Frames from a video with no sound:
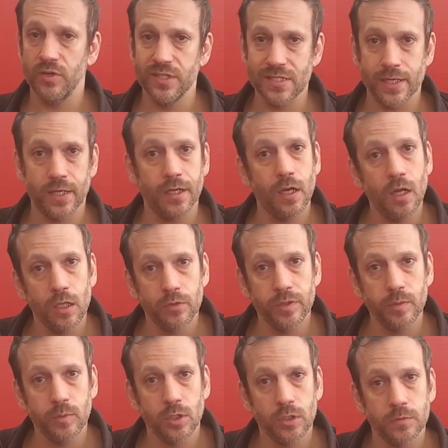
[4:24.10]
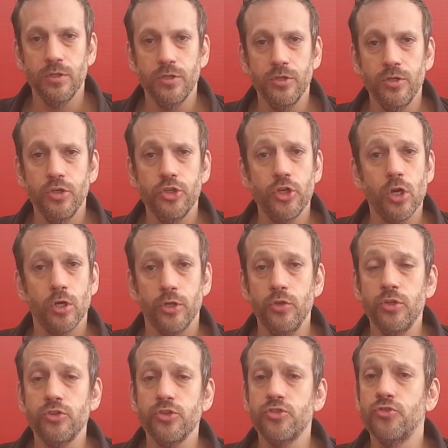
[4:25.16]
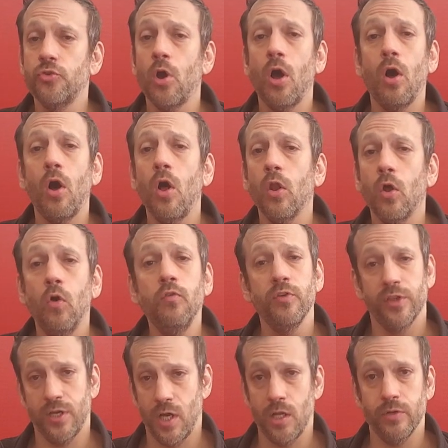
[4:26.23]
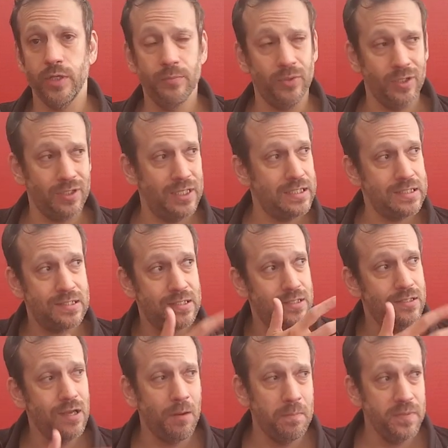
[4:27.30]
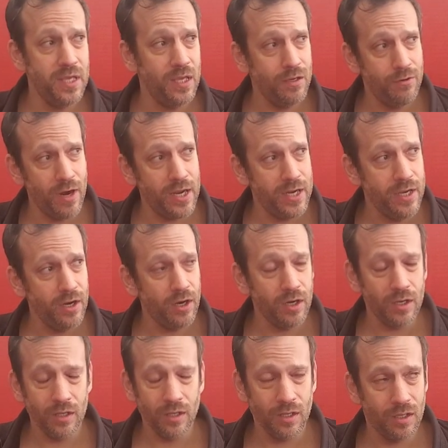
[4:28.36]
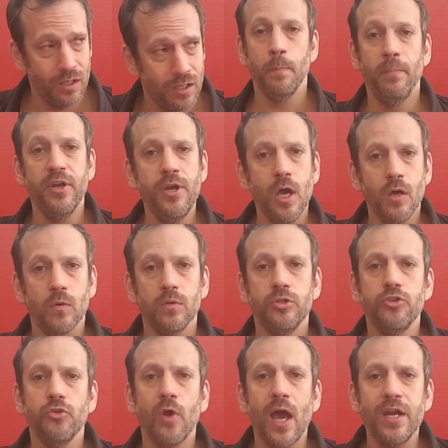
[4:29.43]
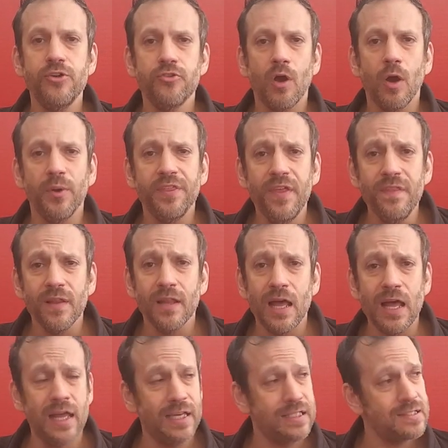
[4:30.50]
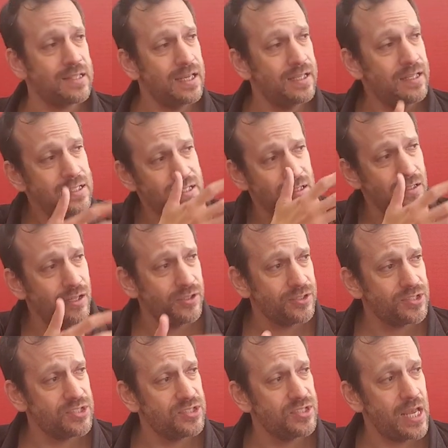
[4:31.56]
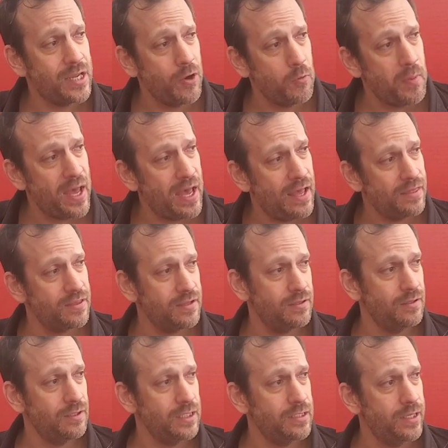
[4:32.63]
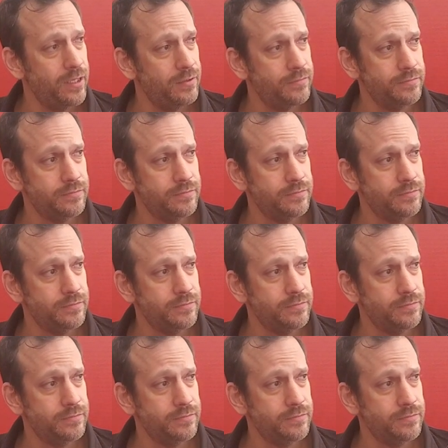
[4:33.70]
is like a coloring book. Sure, you could just draw all over the coloring book like this dumb kid right here. But no, try to draw within the lines like this little psychopath clearly did.